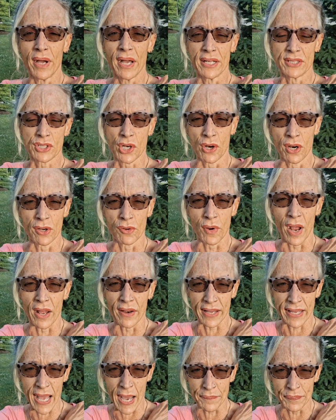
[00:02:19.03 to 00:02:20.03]
I turned around,
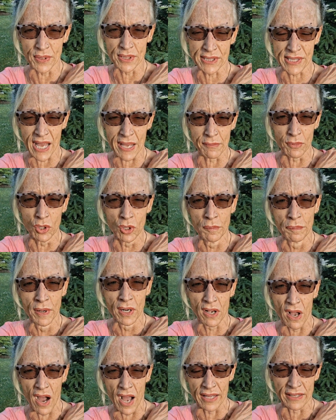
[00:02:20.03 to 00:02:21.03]
I kept the same Uber
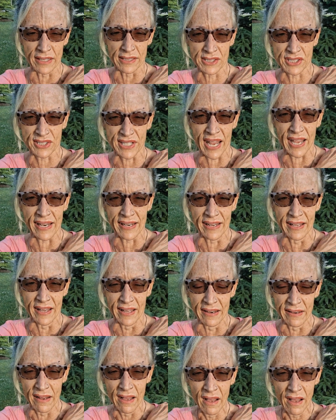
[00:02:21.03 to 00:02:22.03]
guy, and I stayed
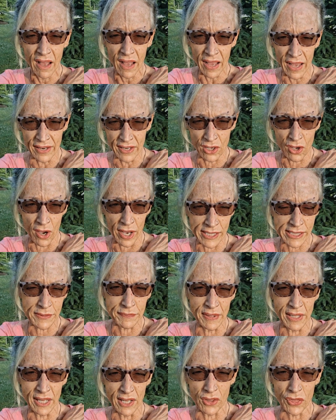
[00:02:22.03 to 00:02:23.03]
in, and it cost
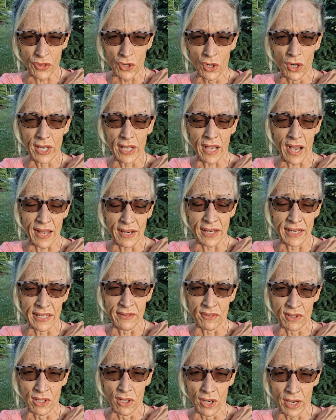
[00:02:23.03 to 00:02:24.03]
me like I didn't
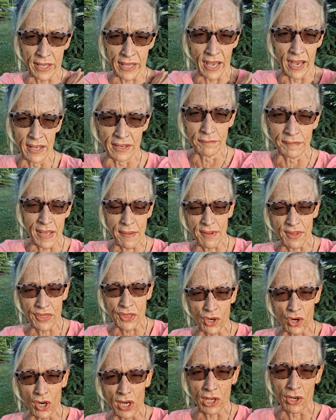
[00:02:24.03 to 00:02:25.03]
even look yet, maybe
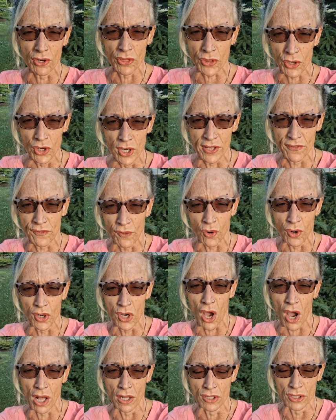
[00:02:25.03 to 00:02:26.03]
$30 or
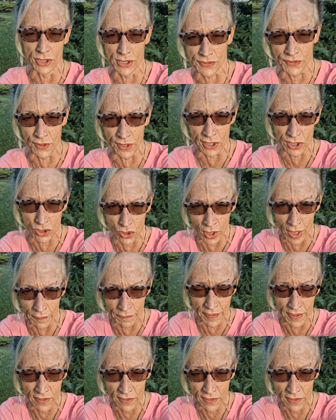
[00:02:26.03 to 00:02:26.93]
$34 for the trip.